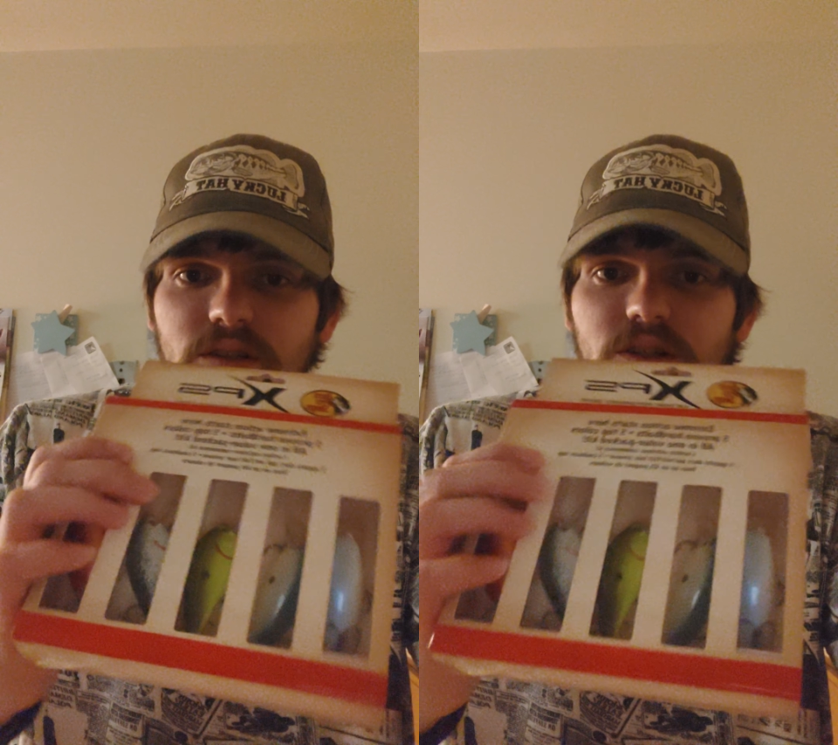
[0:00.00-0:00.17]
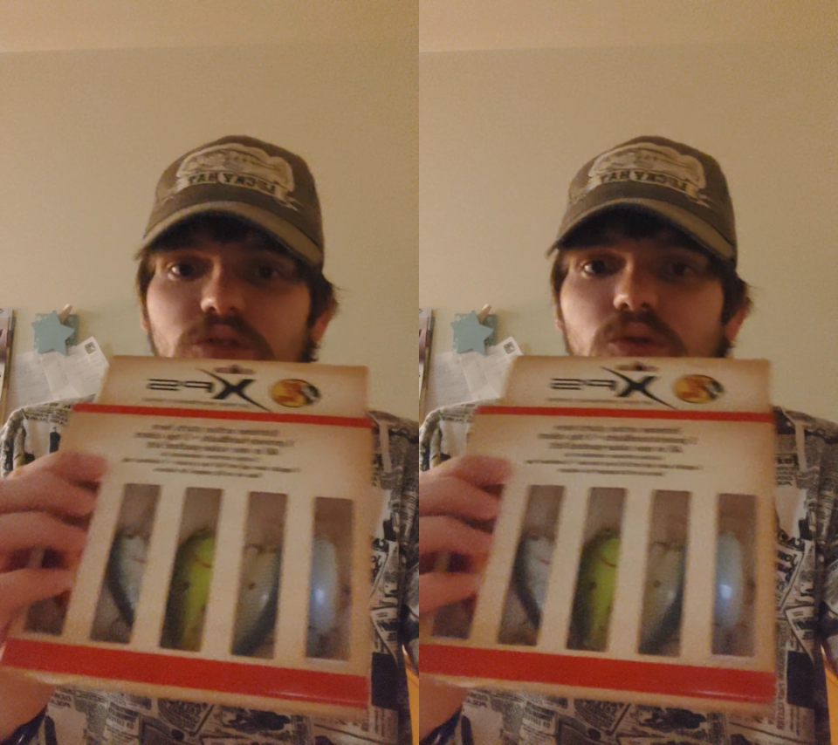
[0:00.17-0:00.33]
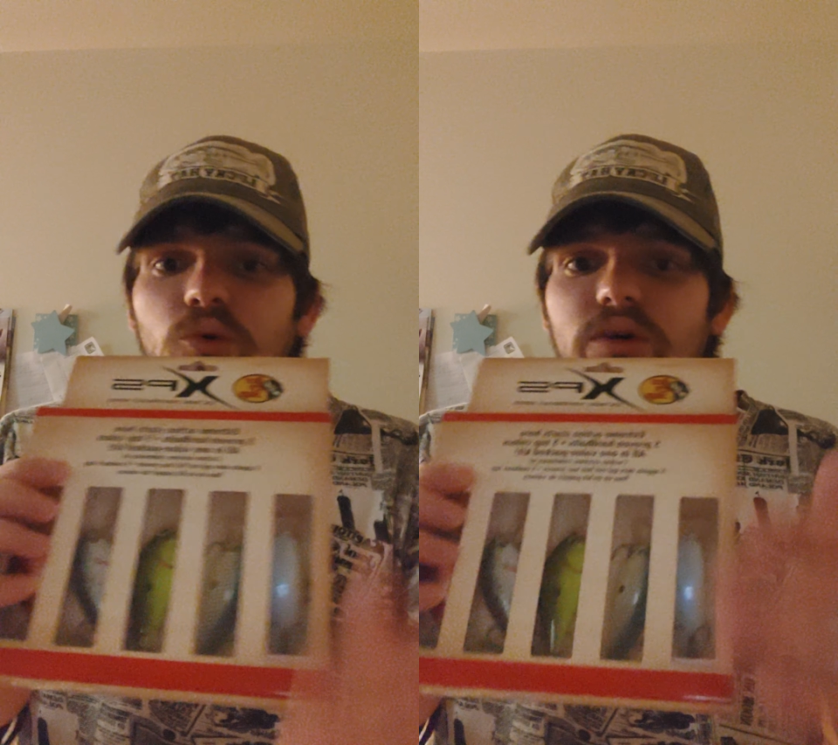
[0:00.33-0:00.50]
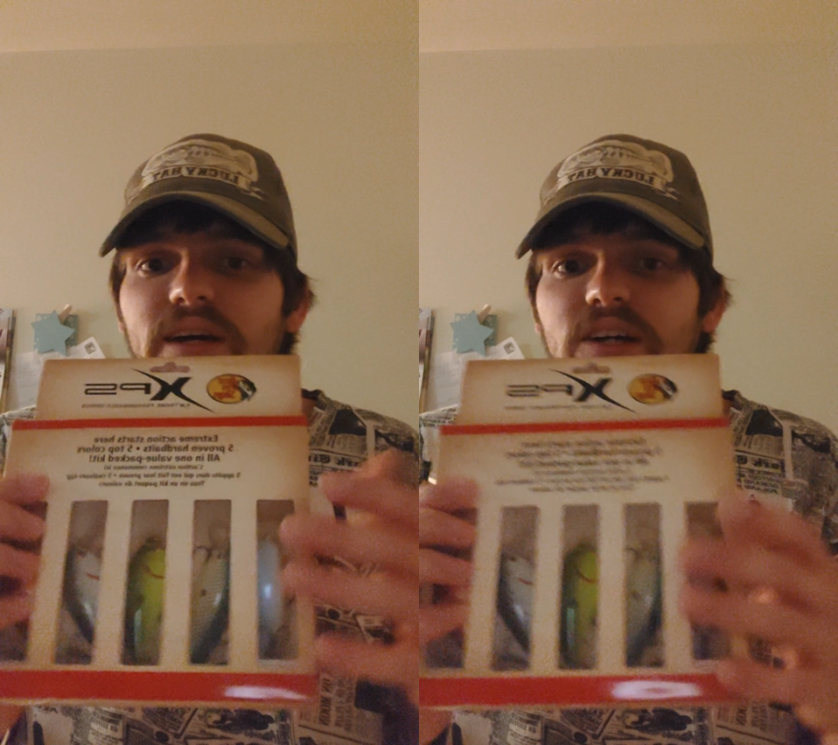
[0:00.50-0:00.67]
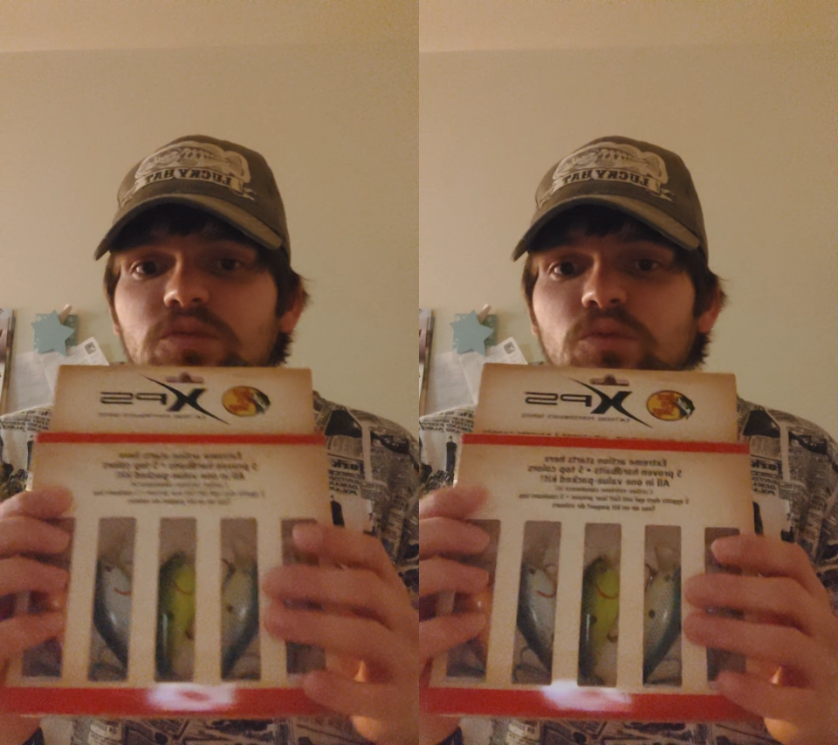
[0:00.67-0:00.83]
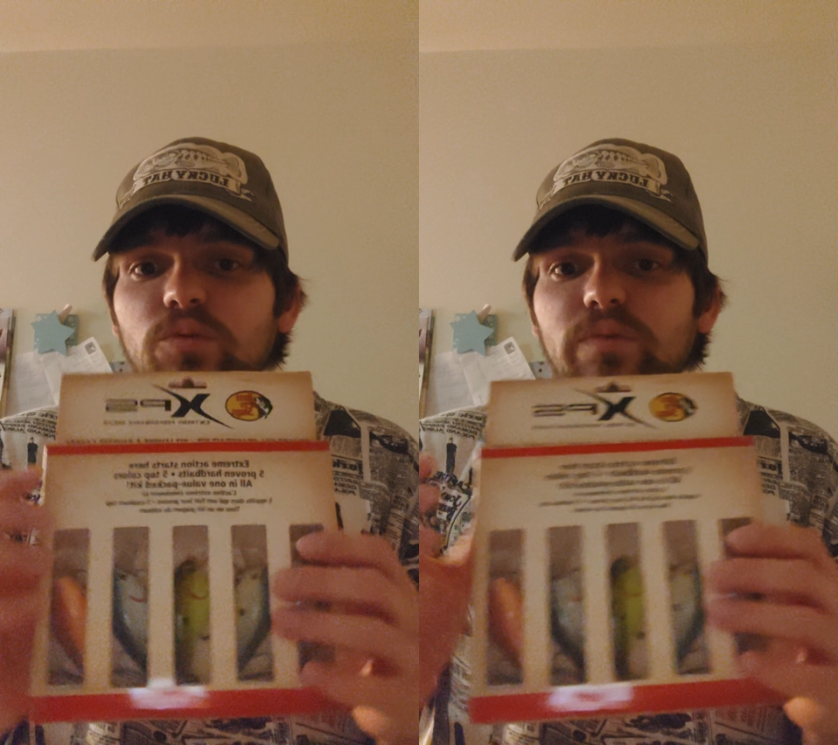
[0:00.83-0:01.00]
and you will
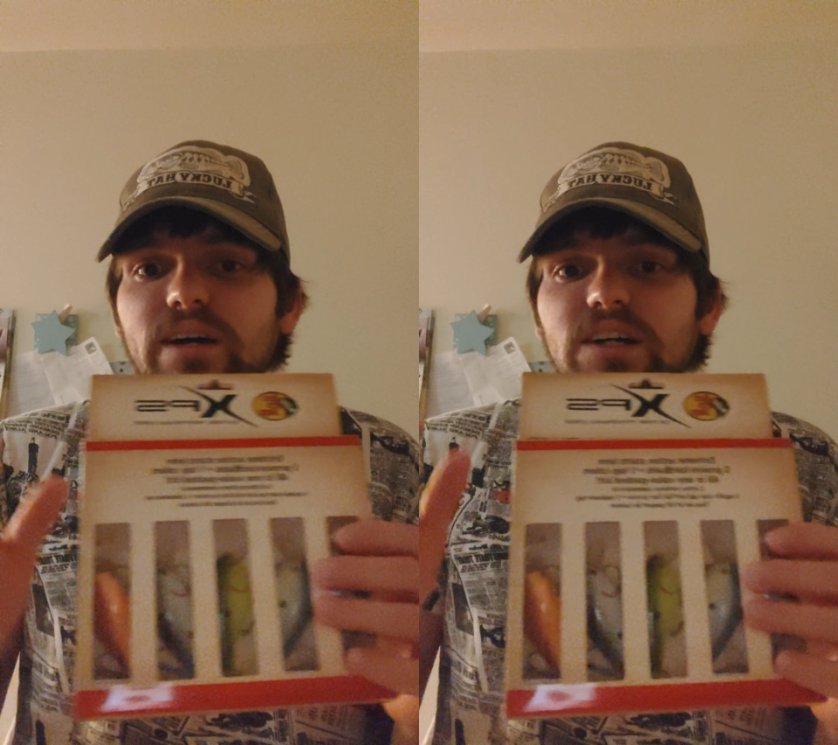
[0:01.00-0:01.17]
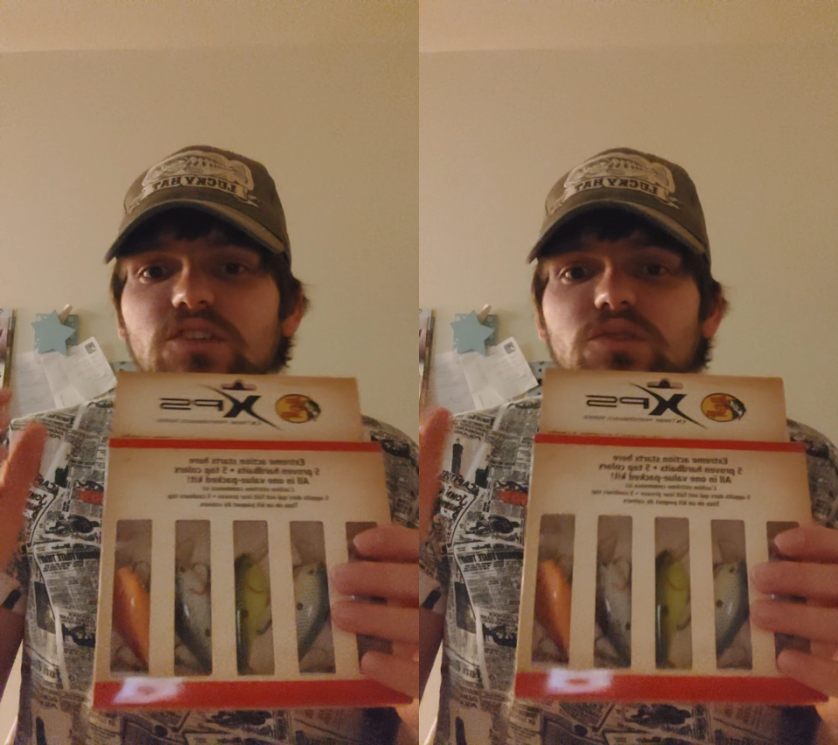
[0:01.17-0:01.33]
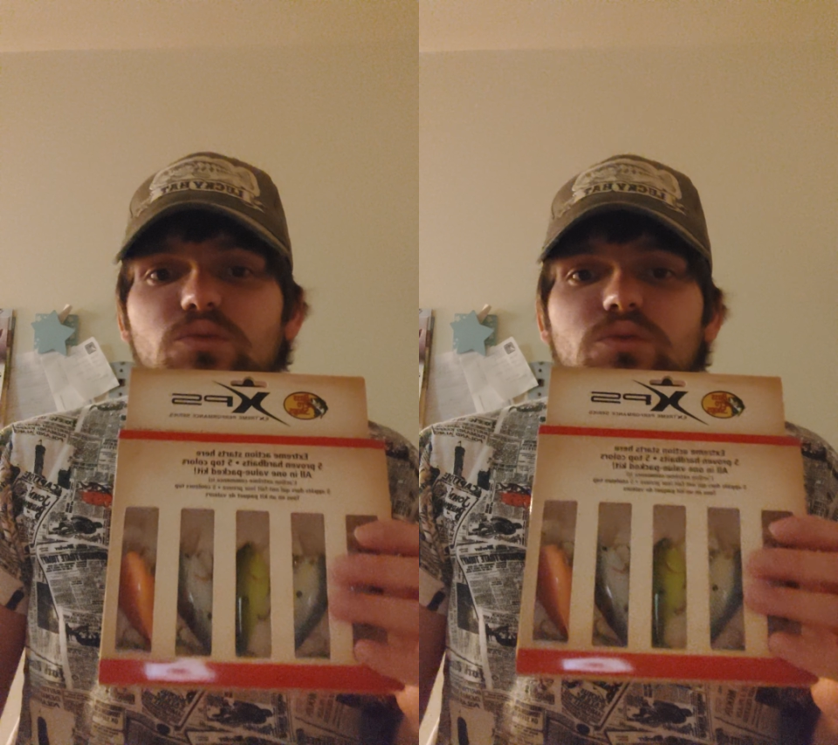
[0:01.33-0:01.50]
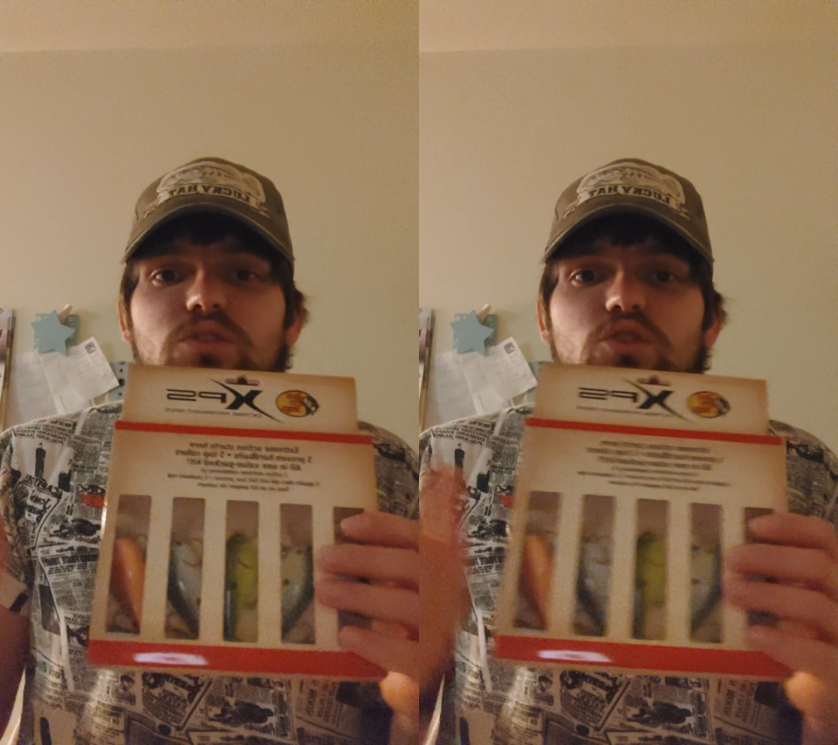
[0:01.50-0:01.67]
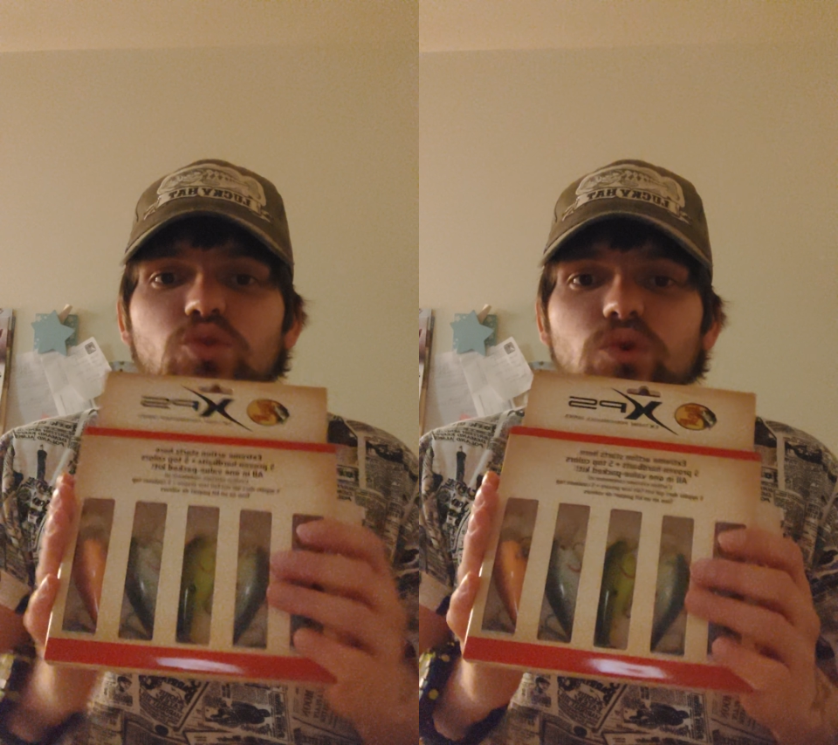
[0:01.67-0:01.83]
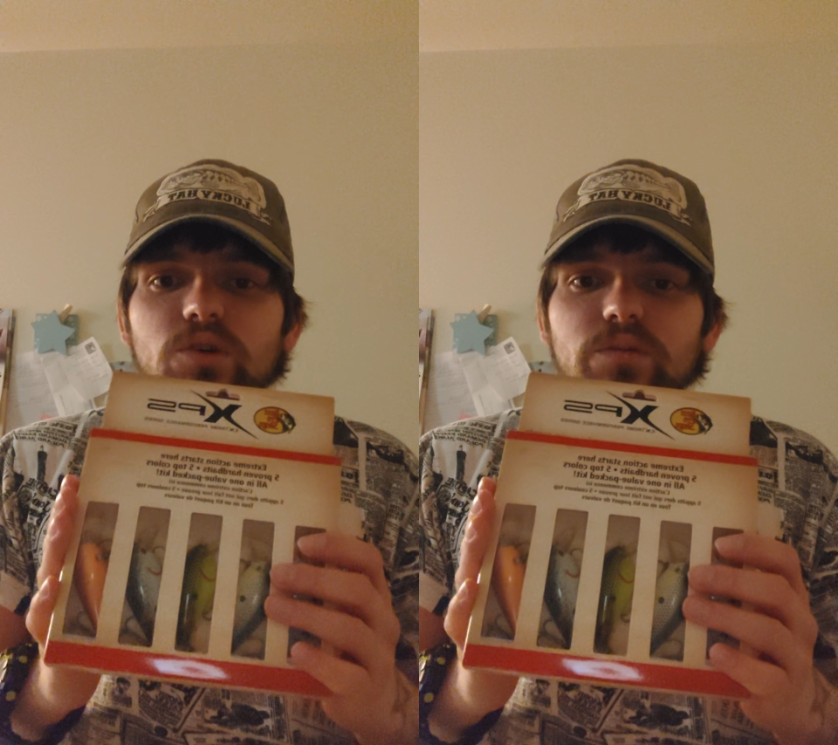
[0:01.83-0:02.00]
catch more bass with a
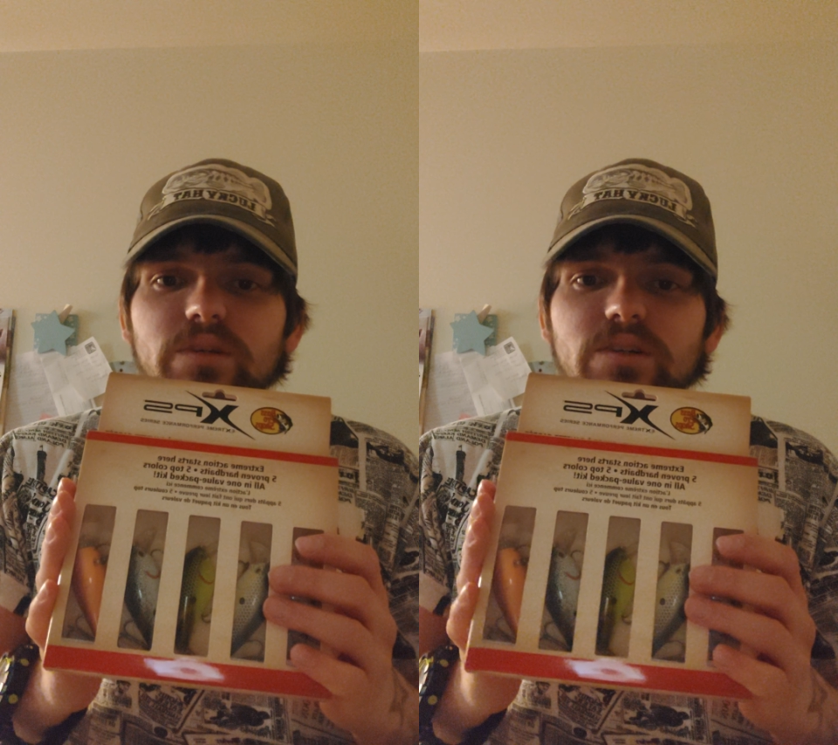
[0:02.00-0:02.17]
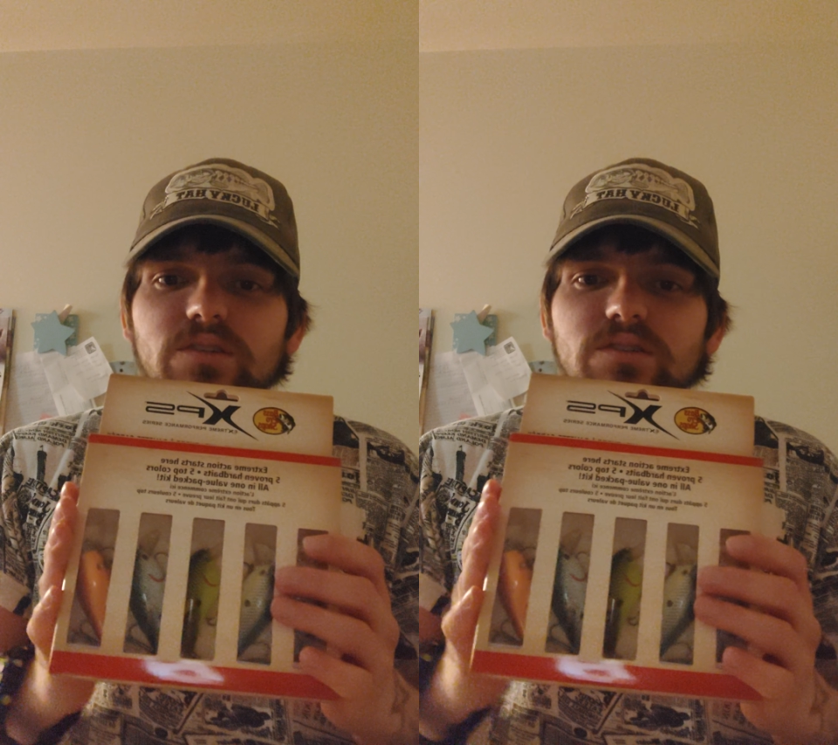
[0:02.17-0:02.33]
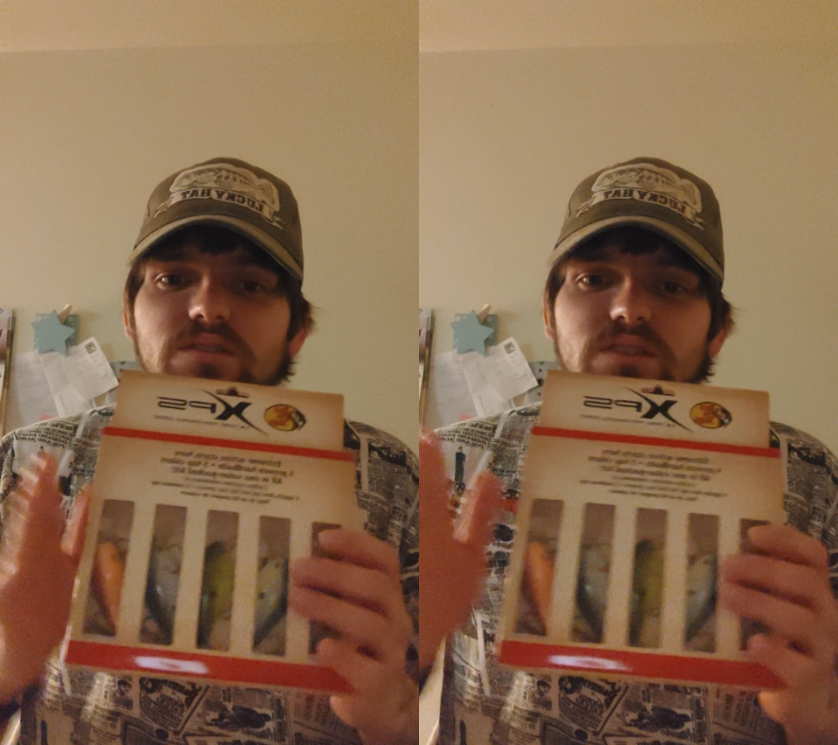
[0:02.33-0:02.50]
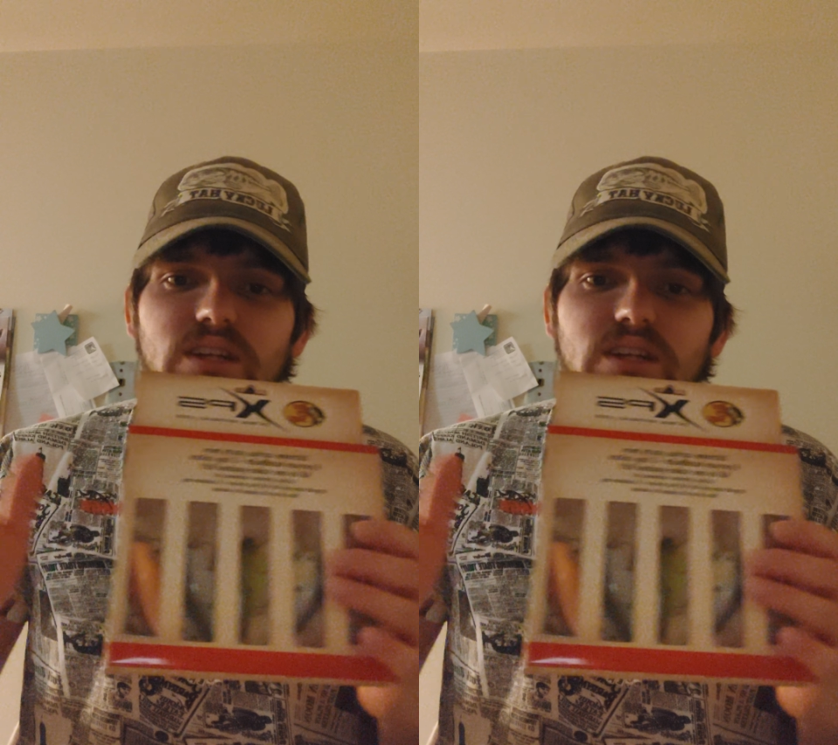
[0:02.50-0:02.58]
square bill.